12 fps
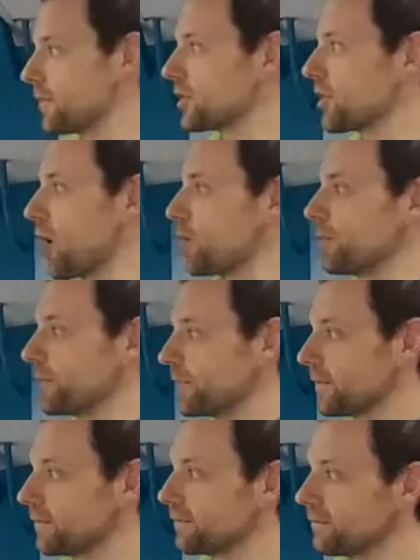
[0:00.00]
So
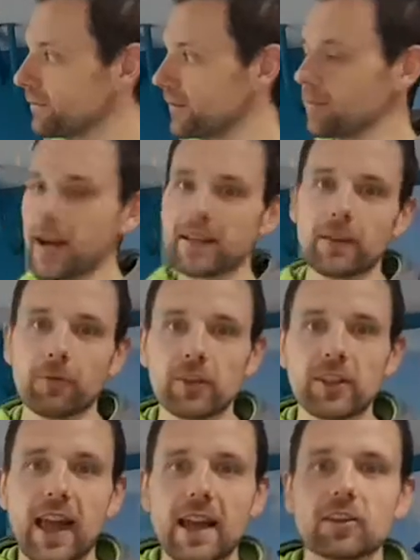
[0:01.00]
the main
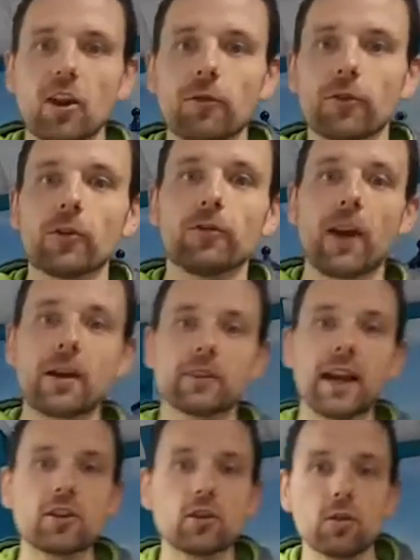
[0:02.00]
difference there, so for your
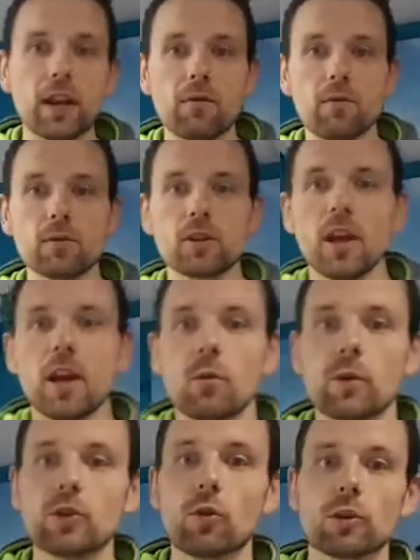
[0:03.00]
foundational levels,
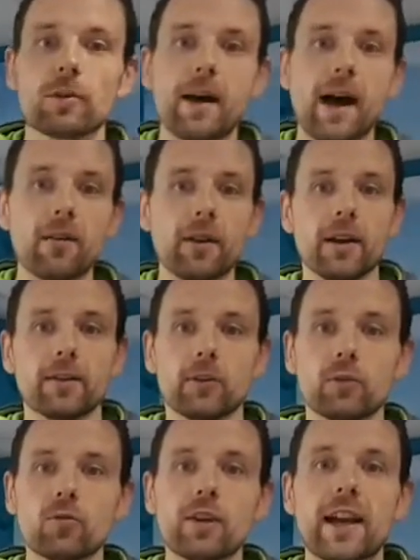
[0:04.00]
we talked about the
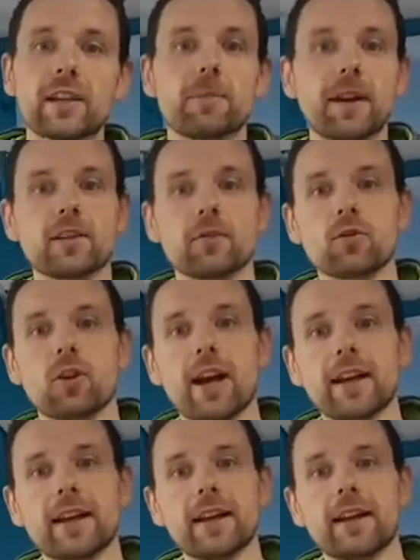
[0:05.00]
3 aspects of
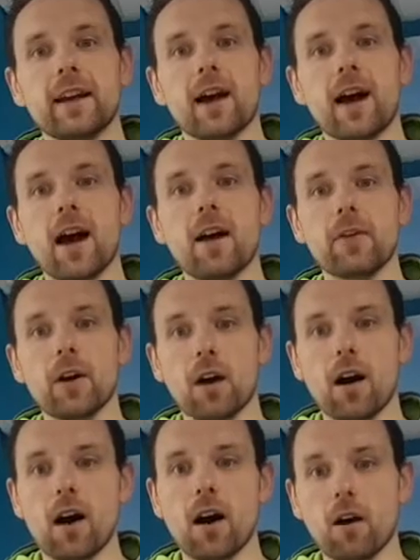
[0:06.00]
training that
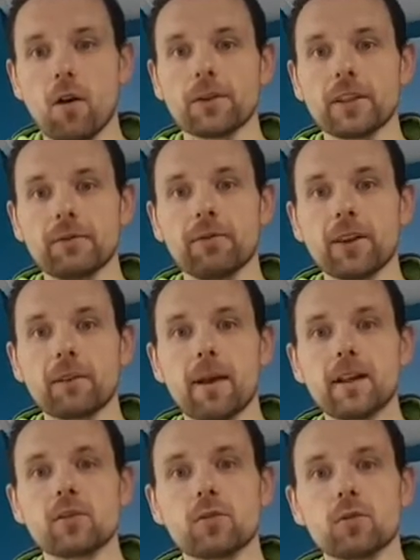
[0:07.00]
are obviously
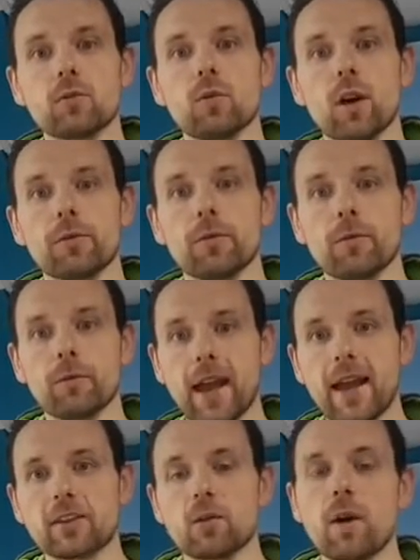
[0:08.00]
fundamental to work through from
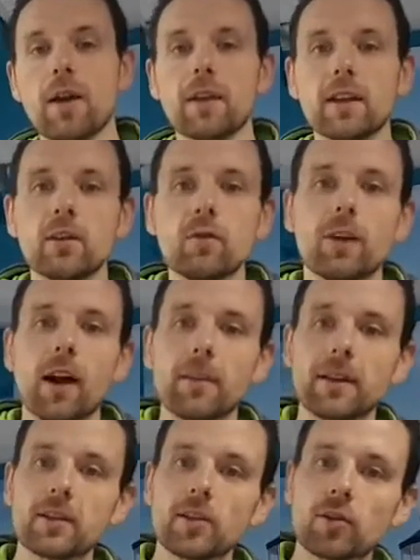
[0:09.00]
there. So whether you come
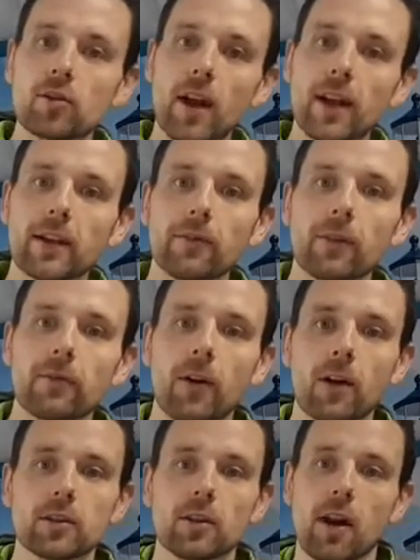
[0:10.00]
into training for the
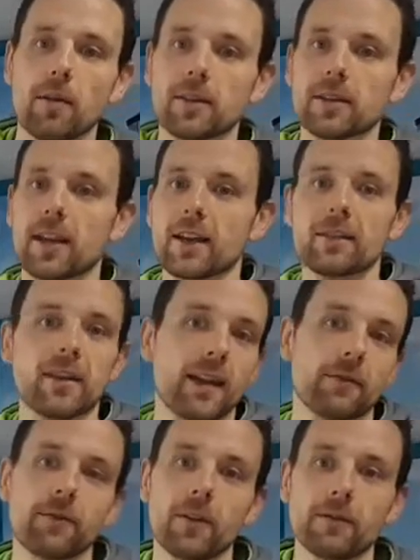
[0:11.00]
first time in say
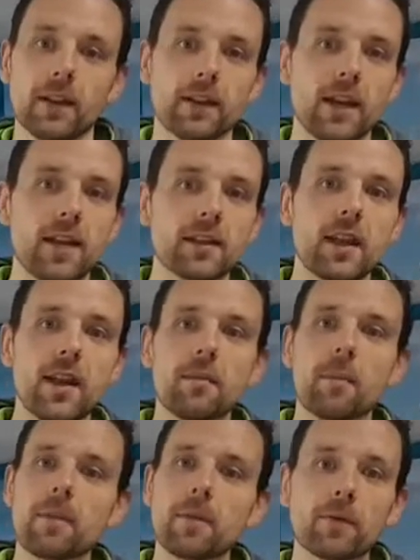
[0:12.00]
10, 15 years,
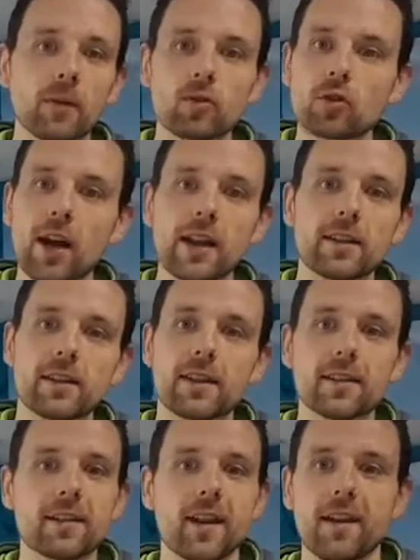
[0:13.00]
maybe you've not trained
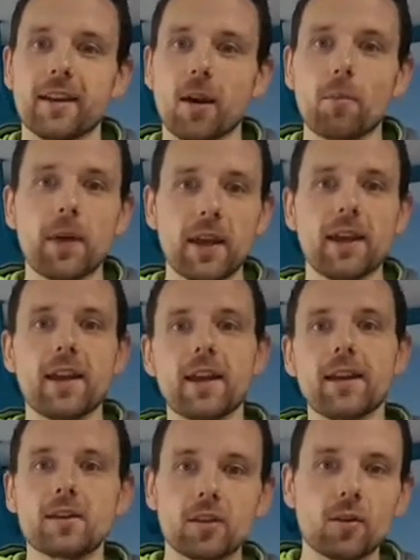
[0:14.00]
since, you know,
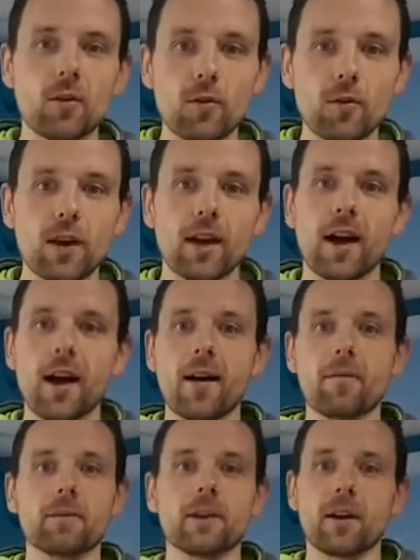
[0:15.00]
PE at school,
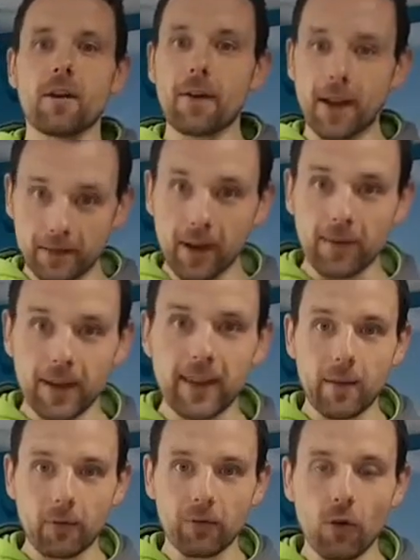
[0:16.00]
you know, I've
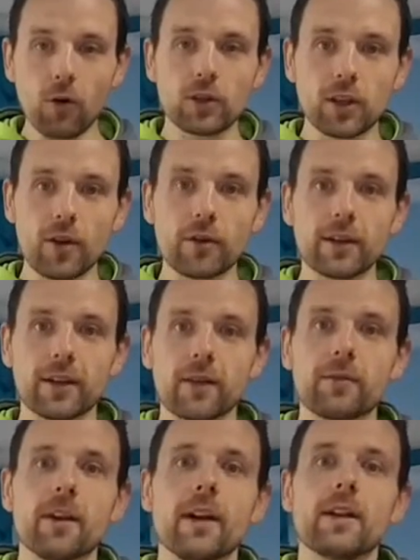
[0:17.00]
that before, so you
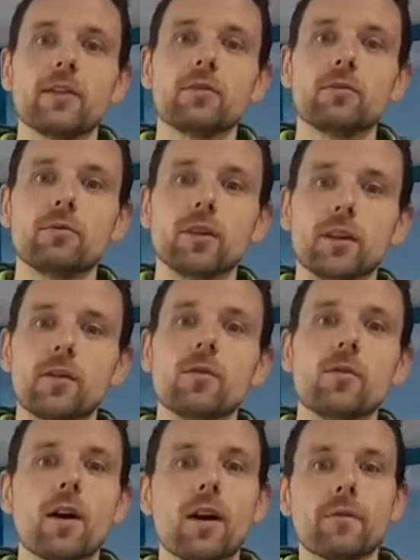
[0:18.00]
know,
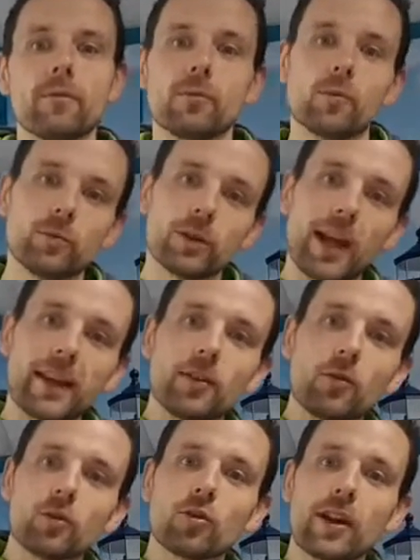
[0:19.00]
you will take
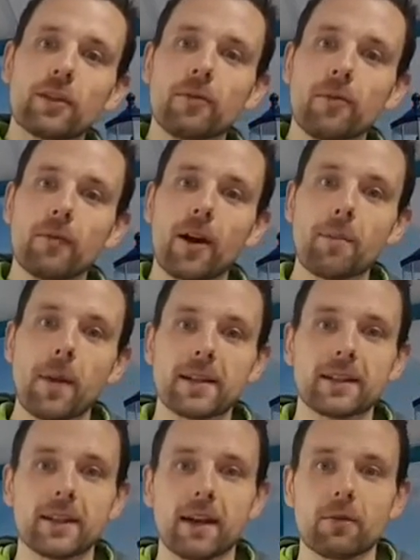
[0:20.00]
your training from a very
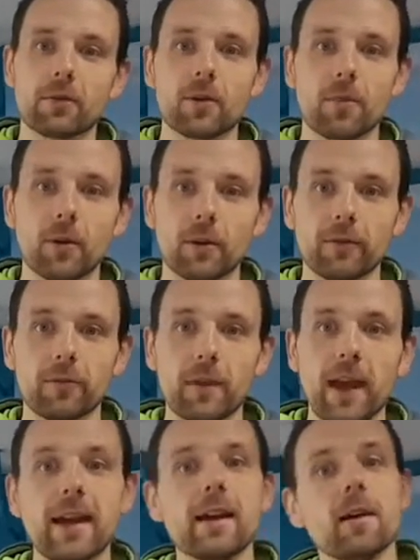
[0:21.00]
basic level and start building it from
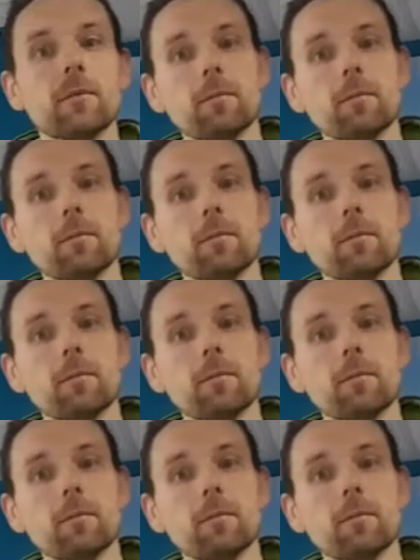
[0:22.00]
there.